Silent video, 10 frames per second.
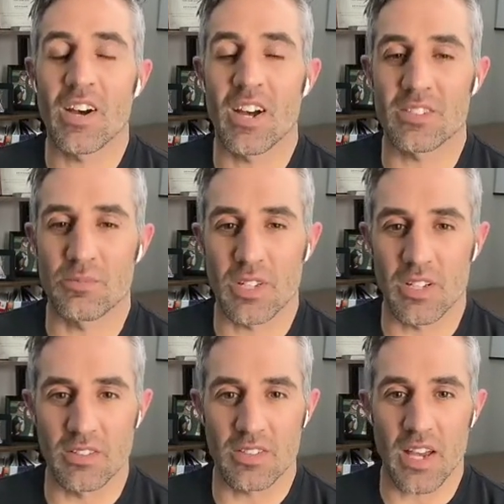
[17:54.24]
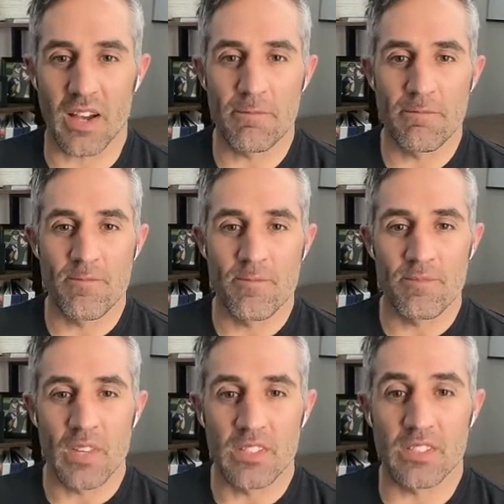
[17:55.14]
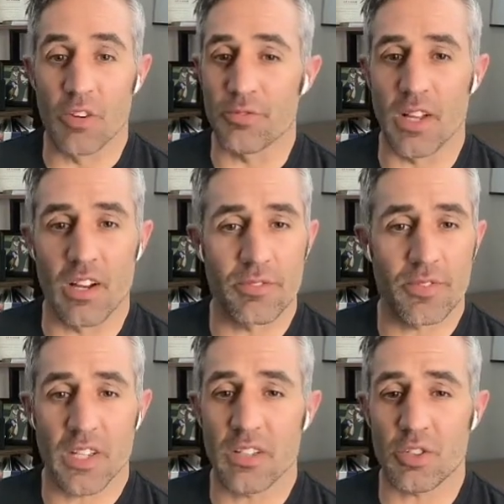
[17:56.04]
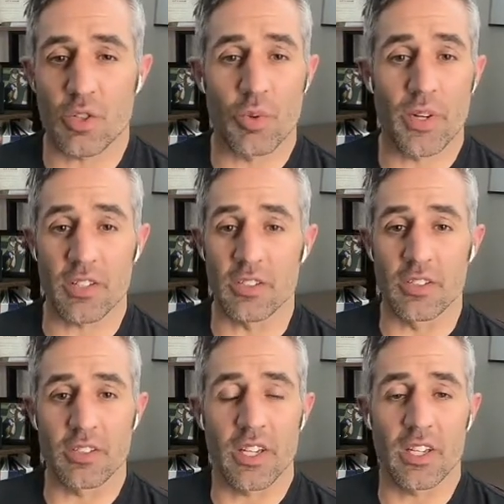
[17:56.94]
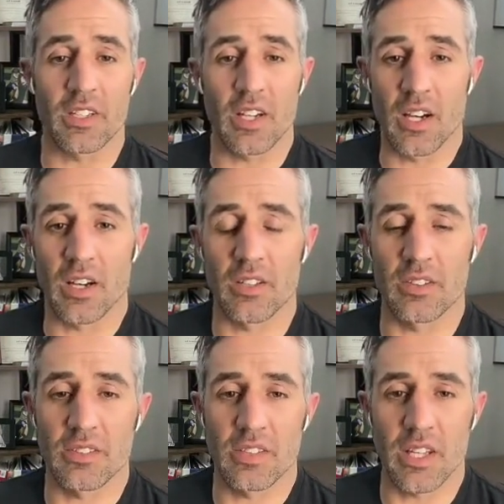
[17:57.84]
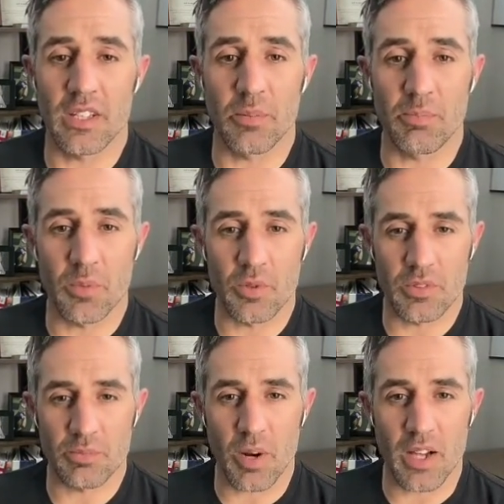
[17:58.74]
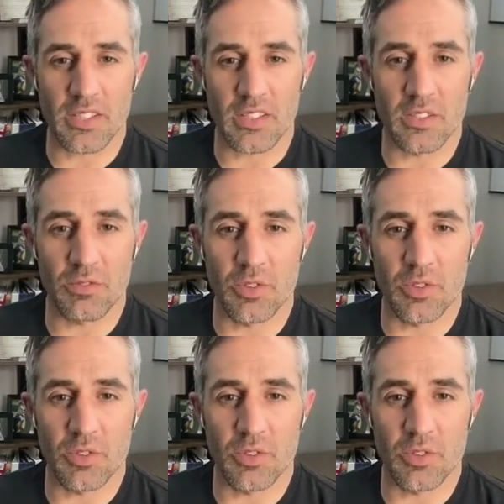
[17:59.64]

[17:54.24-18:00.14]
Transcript: Awesome, Kels. Yeah, self love critical in uh, in the process of